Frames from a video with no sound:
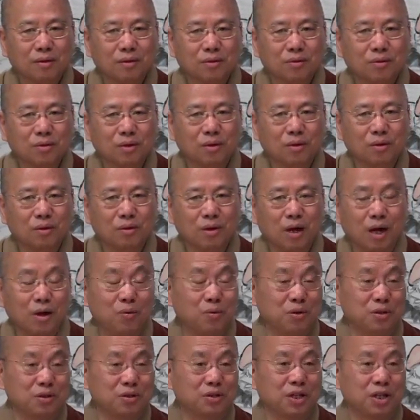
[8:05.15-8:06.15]
So I
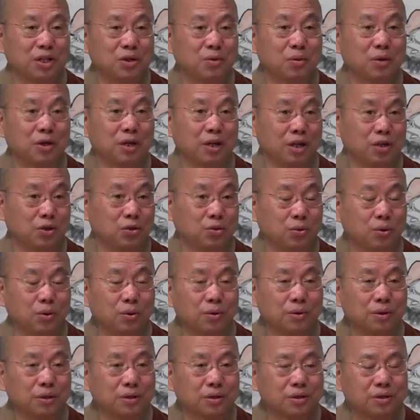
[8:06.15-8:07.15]
wouldn't say you were
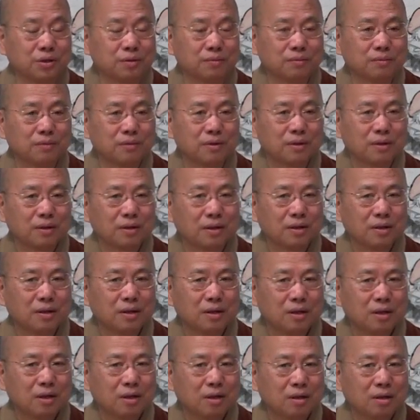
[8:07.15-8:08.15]
asuras,
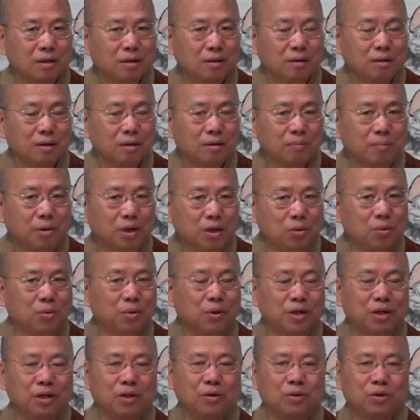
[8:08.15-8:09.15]
but you
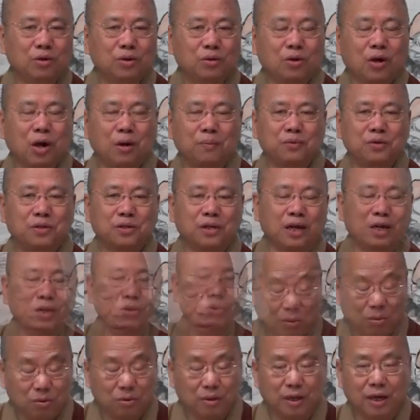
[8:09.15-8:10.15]
were in a job site
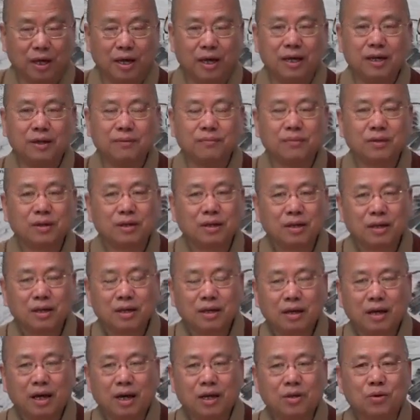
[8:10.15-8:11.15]
the whole day
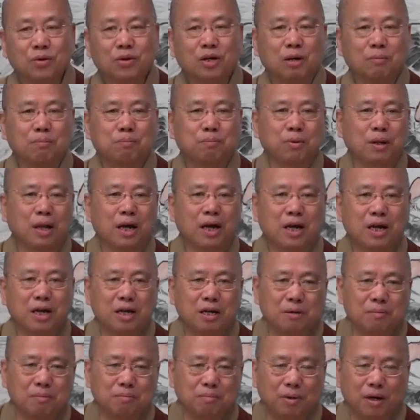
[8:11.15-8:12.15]
and you got
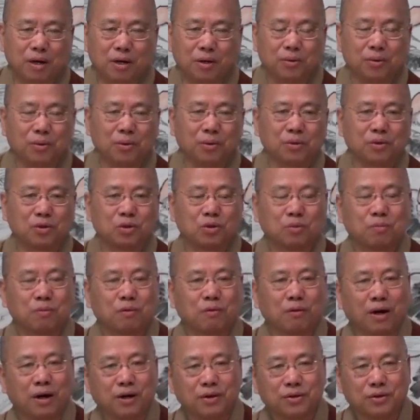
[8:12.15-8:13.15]
blamed by your
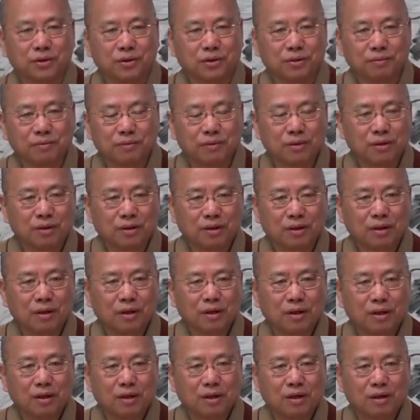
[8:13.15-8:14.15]
supervisor.
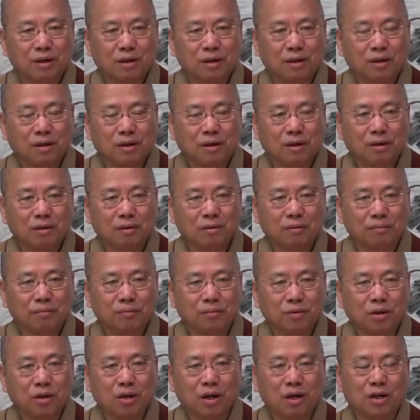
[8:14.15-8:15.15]

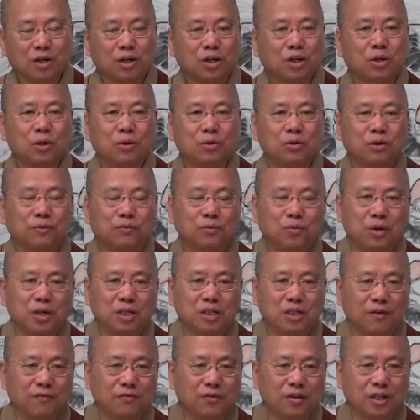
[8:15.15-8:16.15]
You got accused of
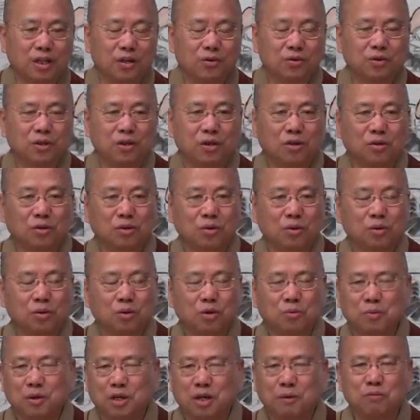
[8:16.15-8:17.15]
doing something that you didn't do.
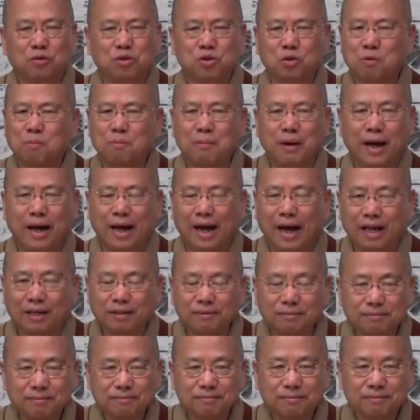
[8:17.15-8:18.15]
You become so mad.